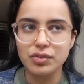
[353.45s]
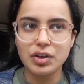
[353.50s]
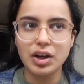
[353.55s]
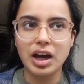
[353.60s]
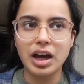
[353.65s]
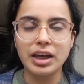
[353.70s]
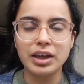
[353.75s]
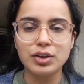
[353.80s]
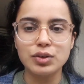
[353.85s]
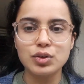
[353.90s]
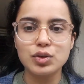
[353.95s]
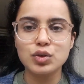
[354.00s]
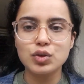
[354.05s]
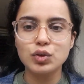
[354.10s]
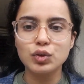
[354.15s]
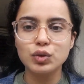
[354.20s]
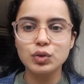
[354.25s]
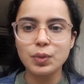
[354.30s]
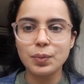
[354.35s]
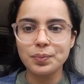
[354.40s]
I used
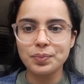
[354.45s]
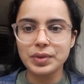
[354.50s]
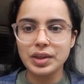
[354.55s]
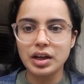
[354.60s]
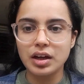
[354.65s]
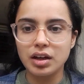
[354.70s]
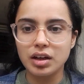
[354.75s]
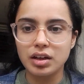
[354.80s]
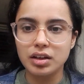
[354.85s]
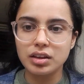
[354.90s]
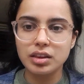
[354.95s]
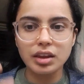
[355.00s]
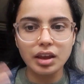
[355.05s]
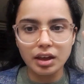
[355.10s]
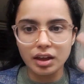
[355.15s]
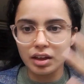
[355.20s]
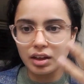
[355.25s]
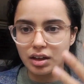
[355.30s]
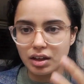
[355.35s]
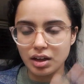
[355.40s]
to
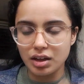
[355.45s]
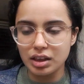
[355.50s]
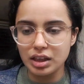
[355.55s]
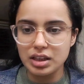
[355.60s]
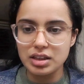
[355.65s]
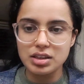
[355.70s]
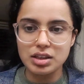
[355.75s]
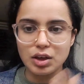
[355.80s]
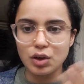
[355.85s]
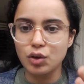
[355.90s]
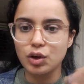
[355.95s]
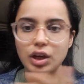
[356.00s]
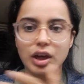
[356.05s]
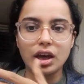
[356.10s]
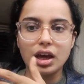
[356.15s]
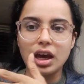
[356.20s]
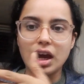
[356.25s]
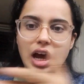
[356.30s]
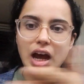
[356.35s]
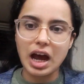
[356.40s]
think, let's say,
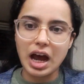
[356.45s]
okay,